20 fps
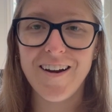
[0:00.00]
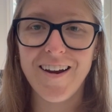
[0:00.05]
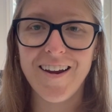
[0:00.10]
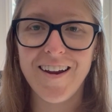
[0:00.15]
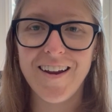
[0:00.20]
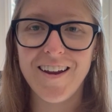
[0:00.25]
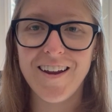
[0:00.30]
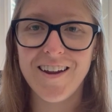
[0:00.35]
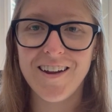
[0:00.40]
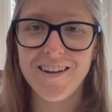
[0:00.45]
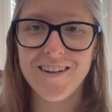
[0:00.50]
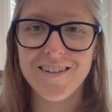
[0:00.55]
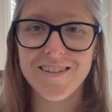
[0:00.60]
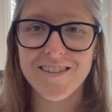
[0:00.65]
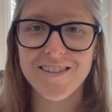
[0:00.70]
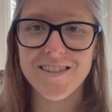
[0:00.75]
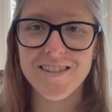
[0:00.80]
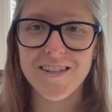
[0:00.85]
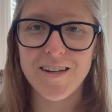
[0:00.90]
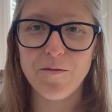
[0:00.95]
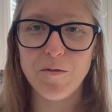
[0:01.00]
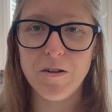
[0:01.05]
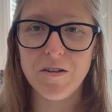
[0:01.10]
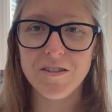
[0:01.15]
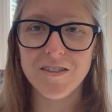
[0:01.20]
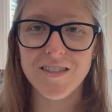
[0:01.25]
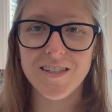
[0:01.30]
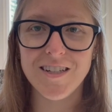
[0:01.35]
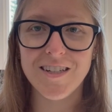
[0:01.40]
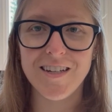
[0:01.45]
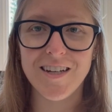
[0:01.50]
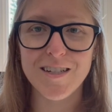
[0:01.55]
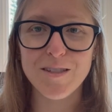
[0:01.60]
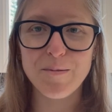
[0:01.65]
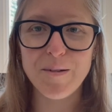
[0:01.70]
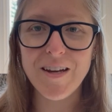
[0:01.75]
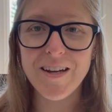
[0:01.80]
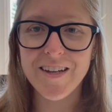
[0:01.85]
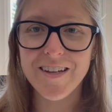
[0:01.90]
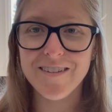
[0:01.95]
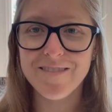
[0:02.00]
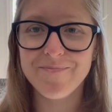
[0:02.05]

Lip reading: and we'll see you next week.